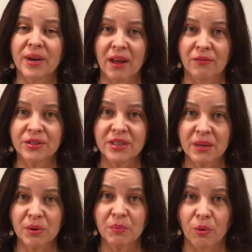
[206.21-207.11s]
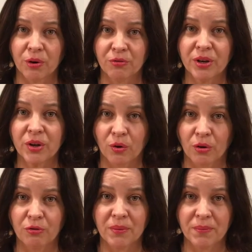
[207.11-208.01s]
whatever team your boyfriend and
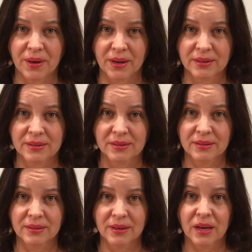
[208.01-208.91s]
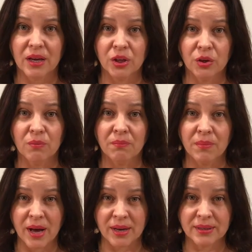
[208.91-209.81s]
girlfriend picks, you
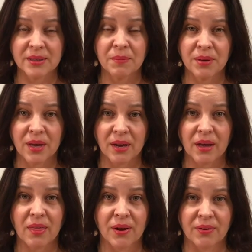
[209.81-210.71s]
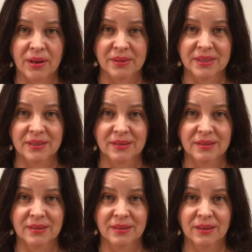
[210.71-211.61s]
must pick their
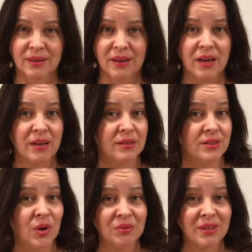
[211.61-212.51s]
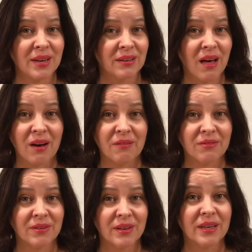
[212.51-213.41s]
nemesis. Don't let love
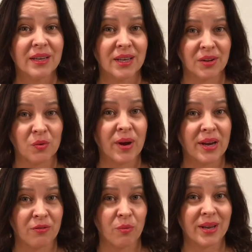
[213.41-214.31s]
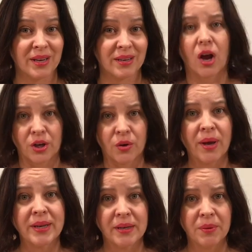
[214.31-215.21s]
get in the way of winning. Are you
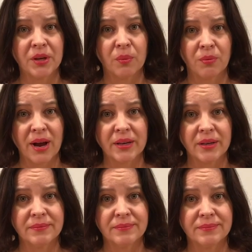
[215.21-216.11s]
ready to pick your bracket?